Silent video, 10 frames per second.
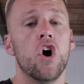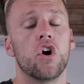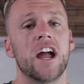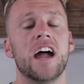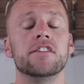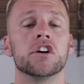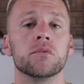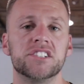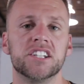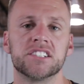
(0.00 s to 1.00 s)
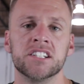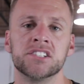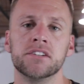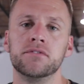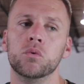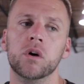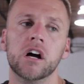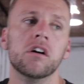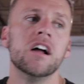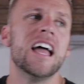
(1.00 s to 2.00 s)
or heavier resistance, if you
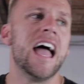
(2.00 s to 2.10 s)
will,